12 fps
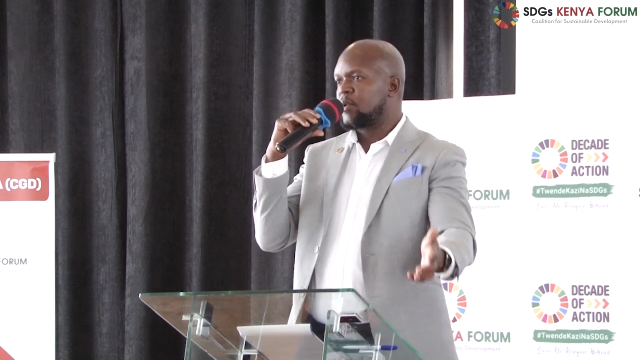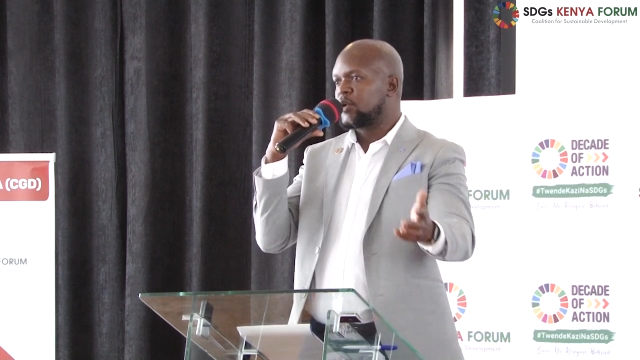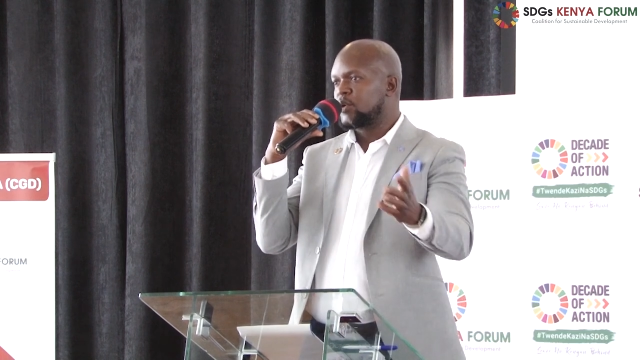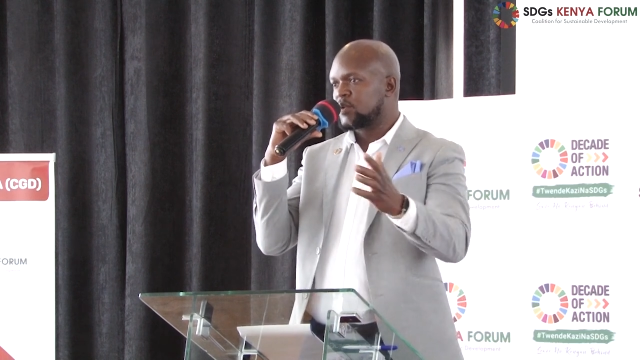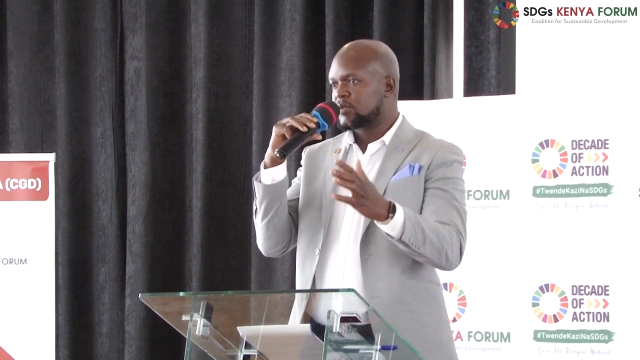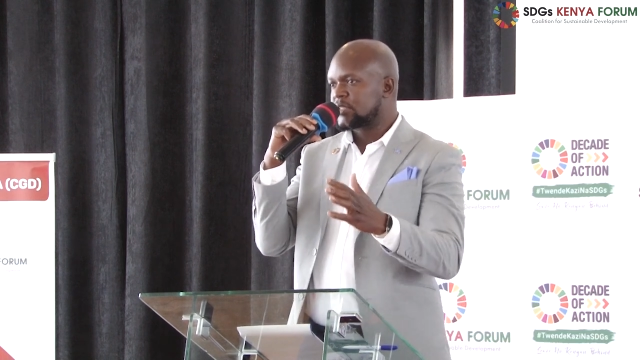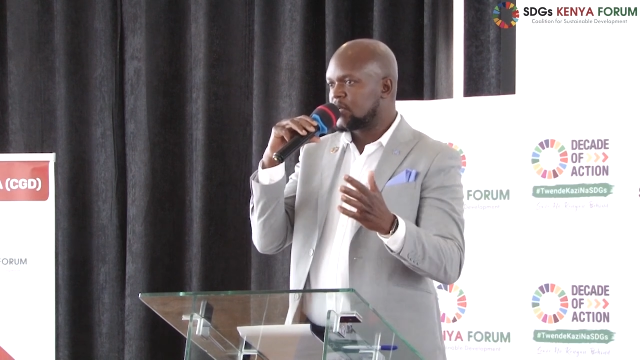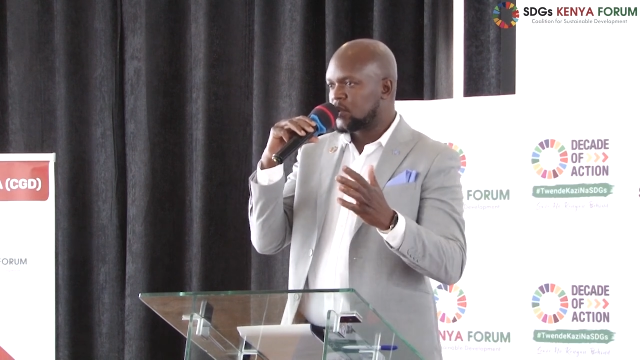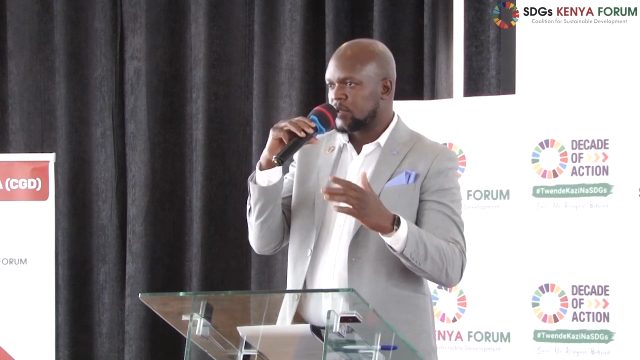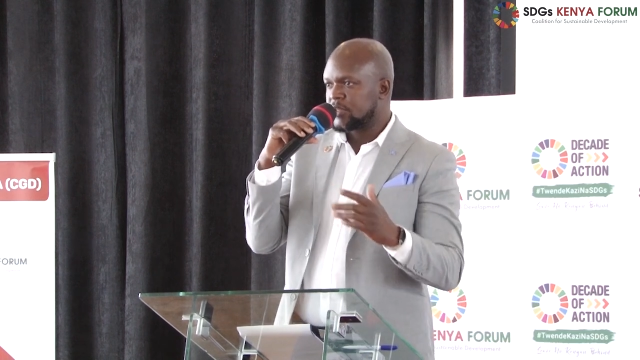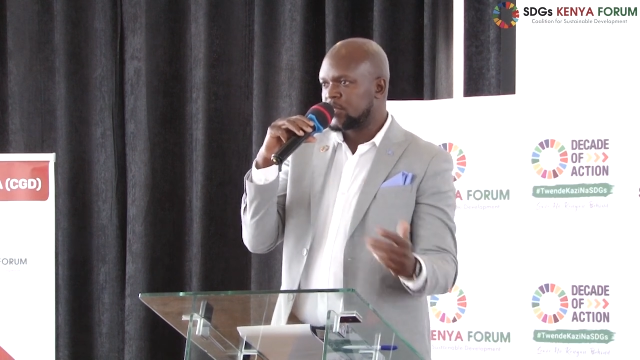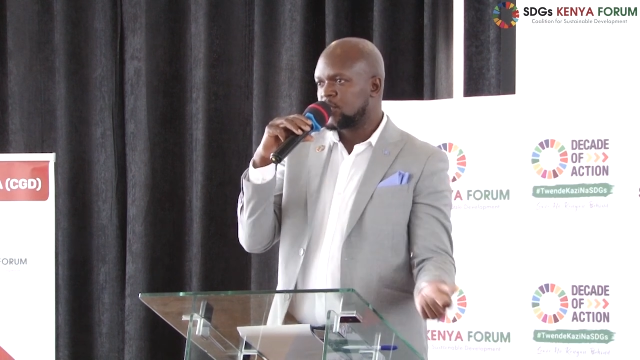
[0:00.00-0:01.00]
MOU, still
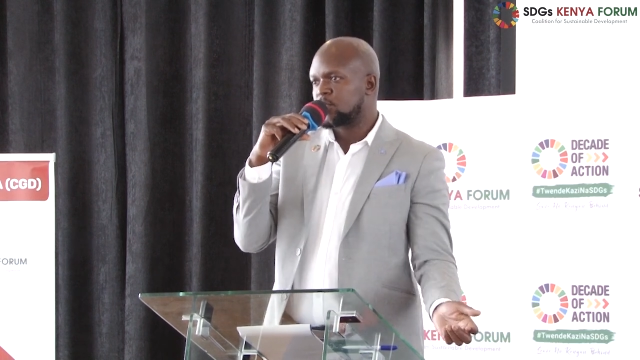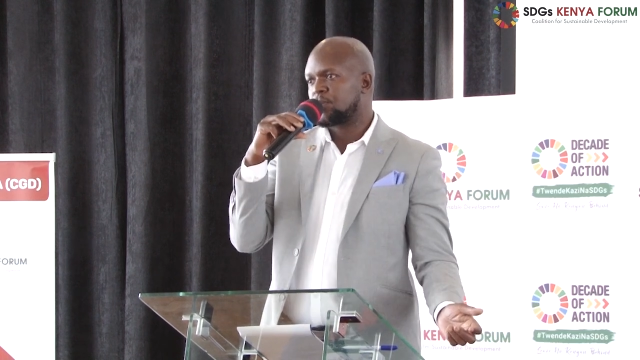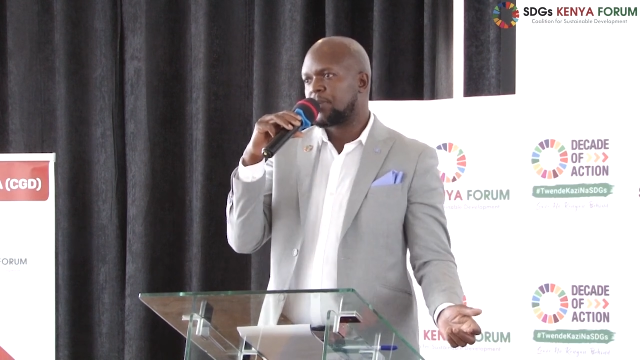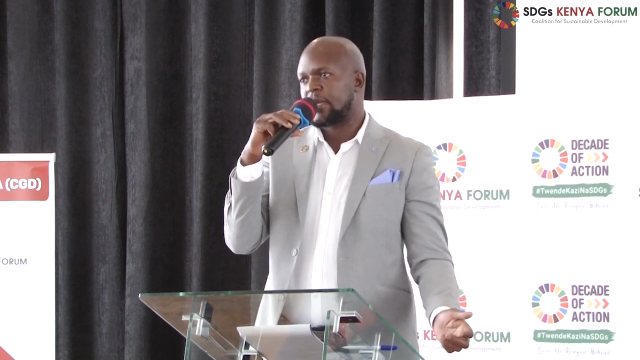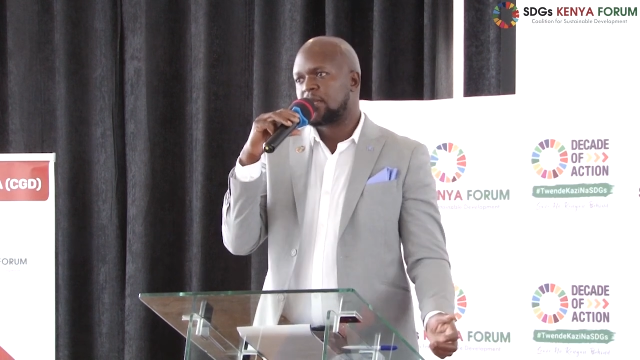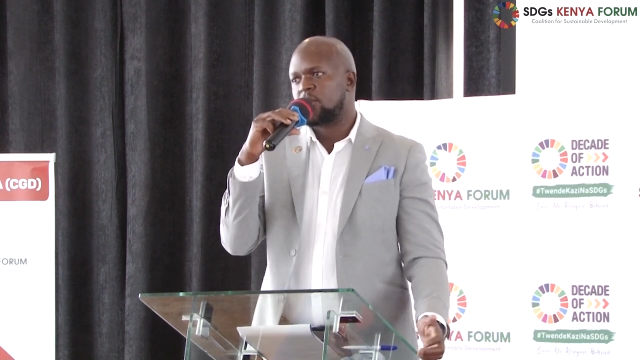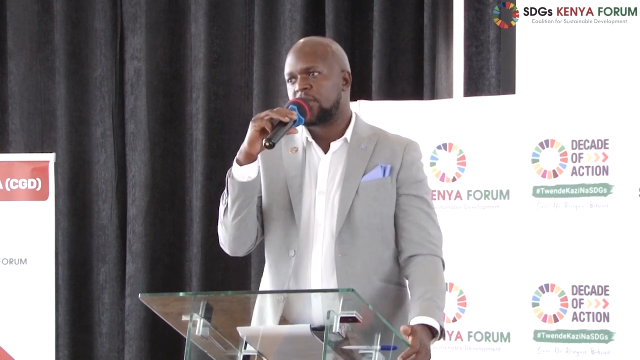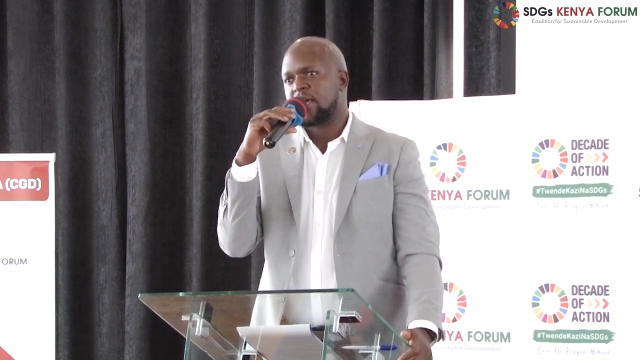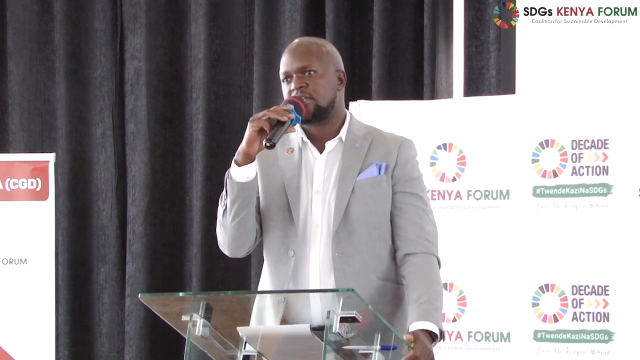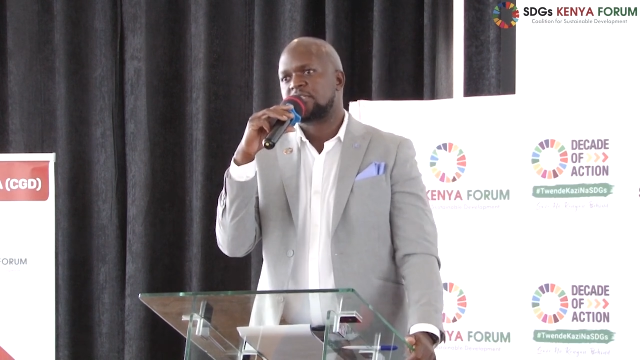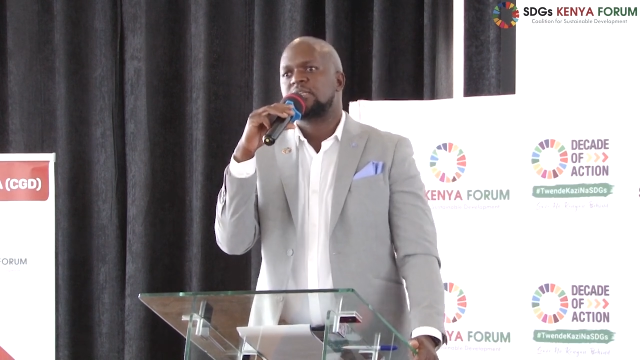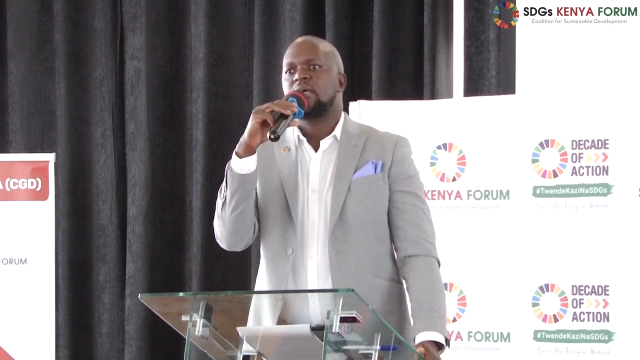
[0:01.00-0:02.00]
continue to partner with
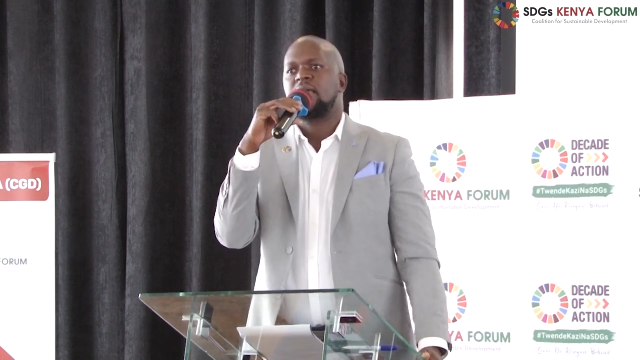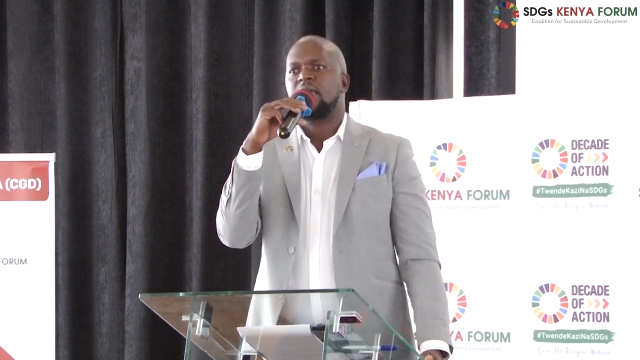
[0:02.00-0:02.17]
us.